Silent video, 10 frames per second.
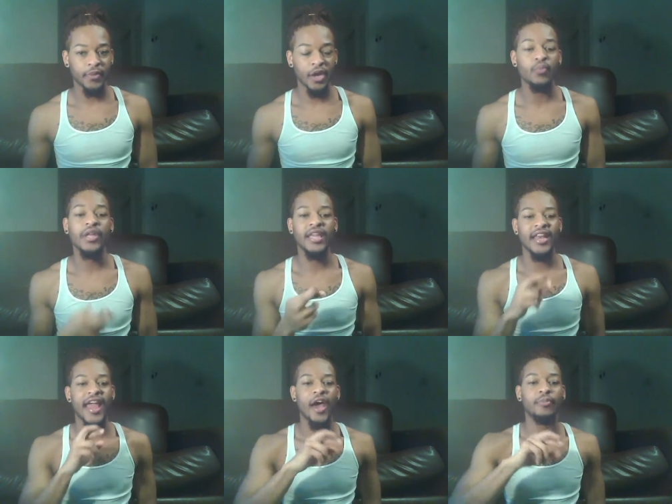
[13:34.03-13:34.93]
what can
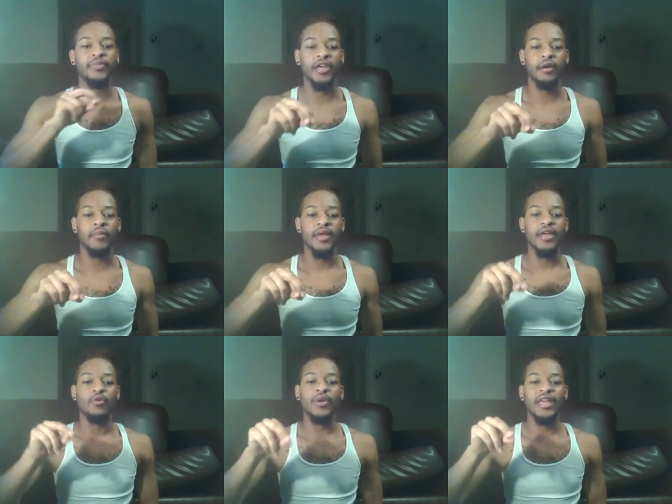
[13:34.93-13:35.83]
help them,
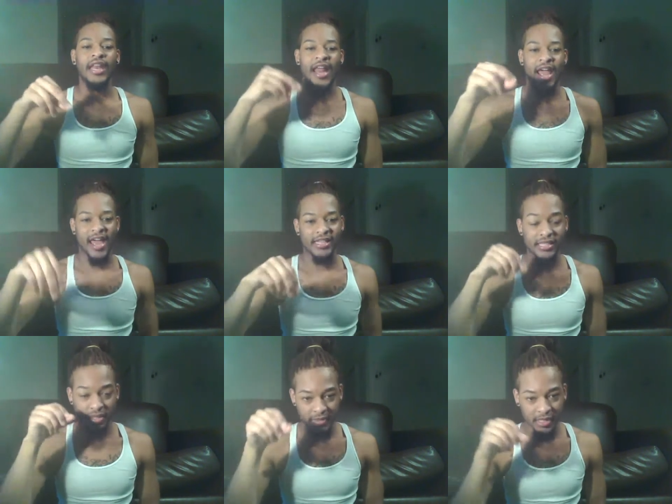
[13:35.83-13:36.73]
what can enhance
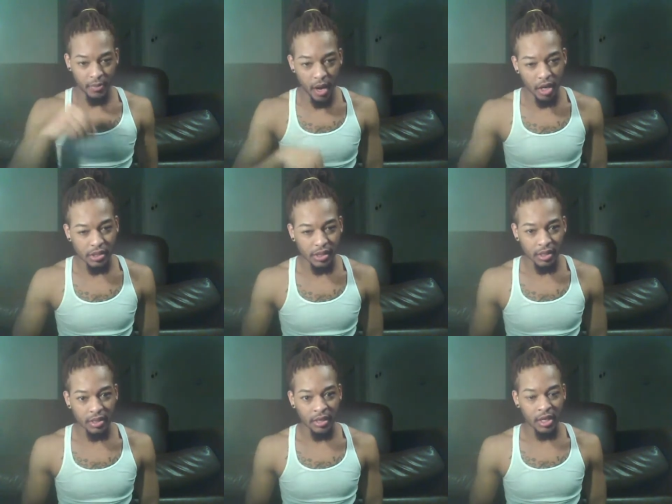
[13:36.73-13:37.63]
them as a person.
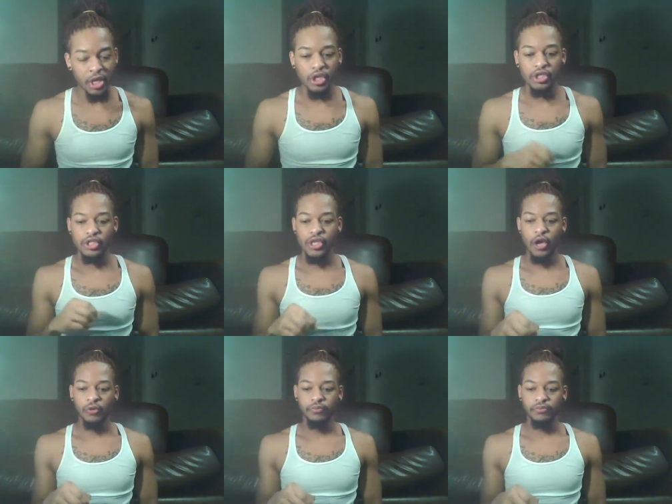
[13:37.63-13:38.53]

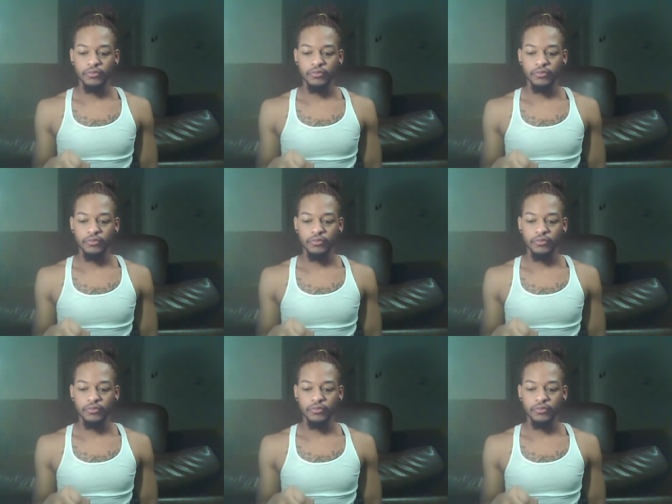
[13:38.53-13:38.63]
So